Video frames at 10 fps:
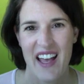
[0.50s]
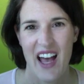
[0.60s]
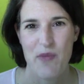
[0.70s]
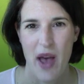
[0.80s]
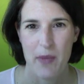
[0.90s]

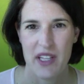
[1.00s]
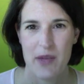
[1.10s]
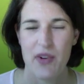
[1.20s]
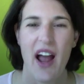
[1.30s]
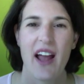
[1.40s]
I'm Emily
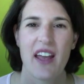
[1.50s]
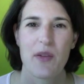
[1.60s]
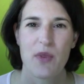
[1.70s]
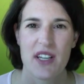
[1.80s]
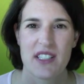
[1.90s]

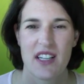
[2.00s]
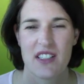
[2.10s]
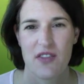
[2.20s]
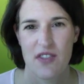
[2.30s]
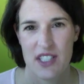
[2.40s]
Brackett, president
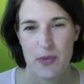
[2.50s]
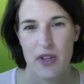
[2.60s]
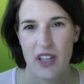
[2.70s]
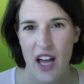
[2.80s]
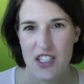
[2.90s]
of Visible
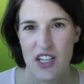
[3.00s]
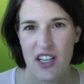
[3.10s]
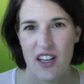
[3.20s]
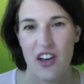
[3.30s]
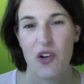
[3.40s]

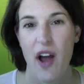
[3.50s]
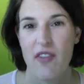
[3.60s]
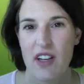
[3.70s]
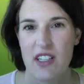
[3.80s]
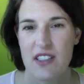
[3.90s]
Logic, a
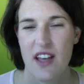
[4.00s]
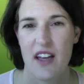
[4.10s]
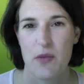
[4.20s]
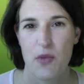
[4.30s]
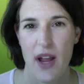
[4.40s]
graphic design
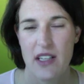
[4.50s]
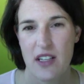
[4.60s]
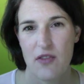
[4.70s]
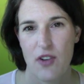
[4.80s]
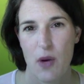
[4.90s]
and
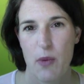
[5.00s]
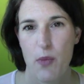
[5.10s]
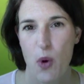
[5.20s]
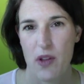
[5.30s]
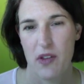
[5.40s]
branding firm in
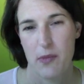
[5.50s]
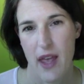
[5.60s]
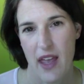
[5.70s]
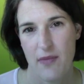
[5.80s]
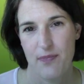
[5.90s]
Portland,
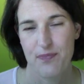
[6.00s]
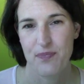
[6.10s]
Maine.